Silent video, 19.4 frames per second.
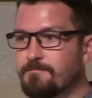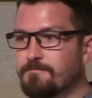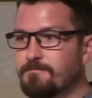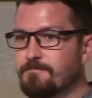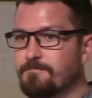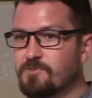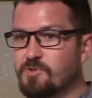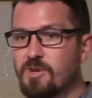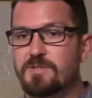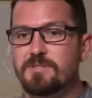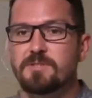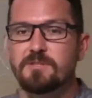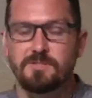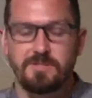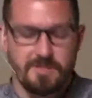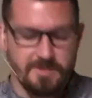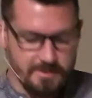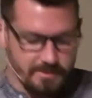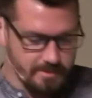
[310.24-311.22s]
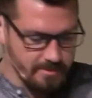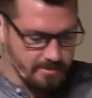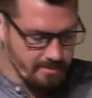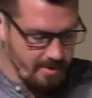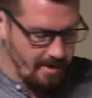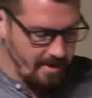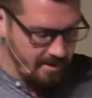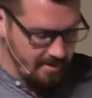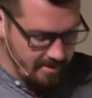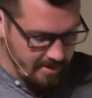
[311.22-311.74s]
Trust that Jesus was
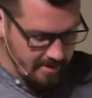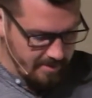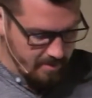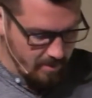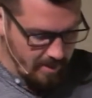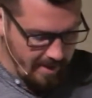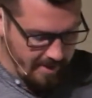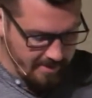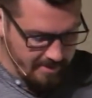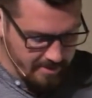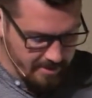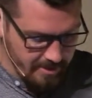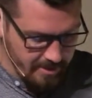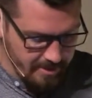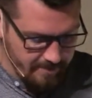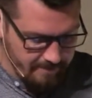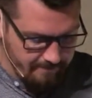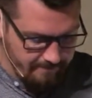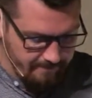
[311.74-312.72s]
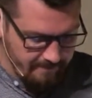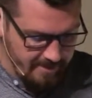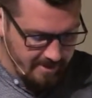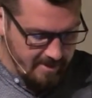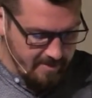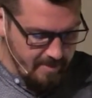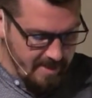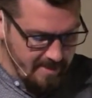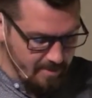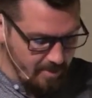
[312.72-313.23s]
right and that his way is good. And this
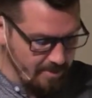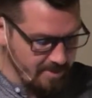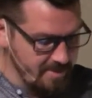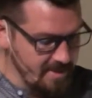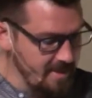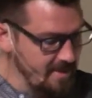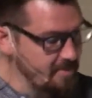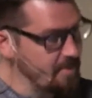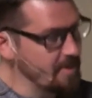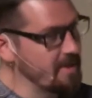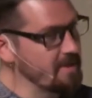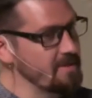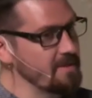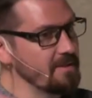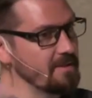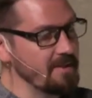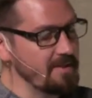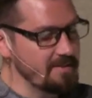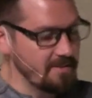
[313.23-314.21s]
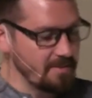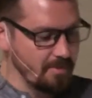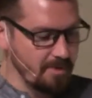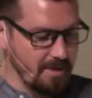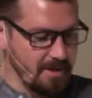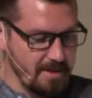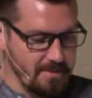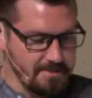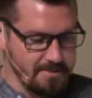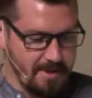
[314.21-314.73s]
makes more sense because it leads to what
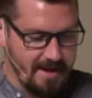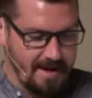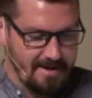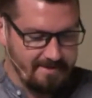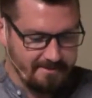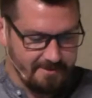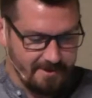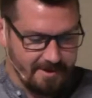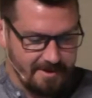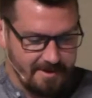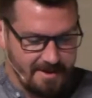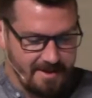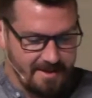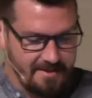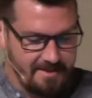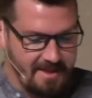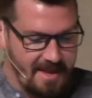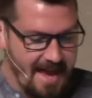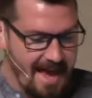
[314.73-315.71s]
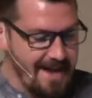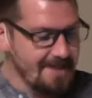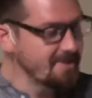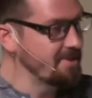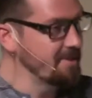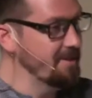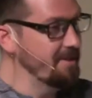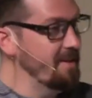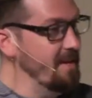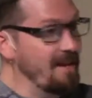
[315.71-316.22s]
comes right after it, the
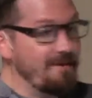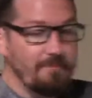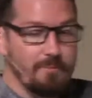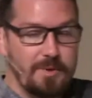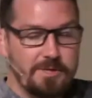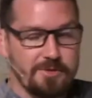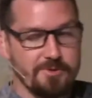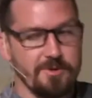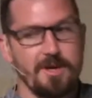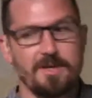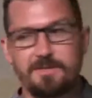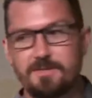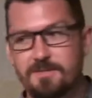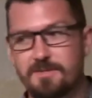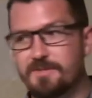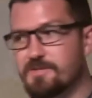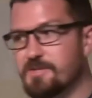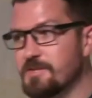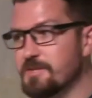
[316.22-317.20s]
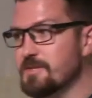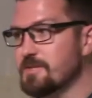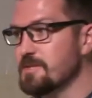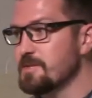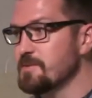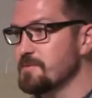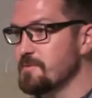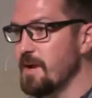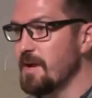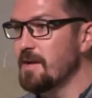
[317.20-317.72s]
action. If we trust that Jesus
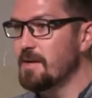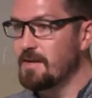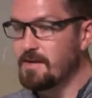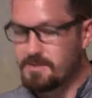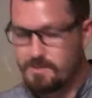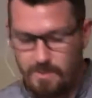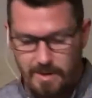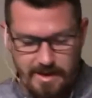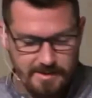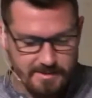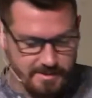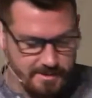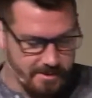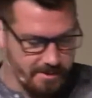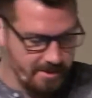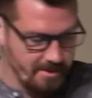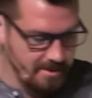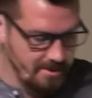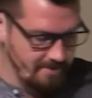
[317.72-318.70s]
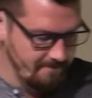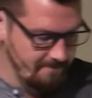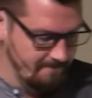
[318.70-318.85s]
is right and his way is good,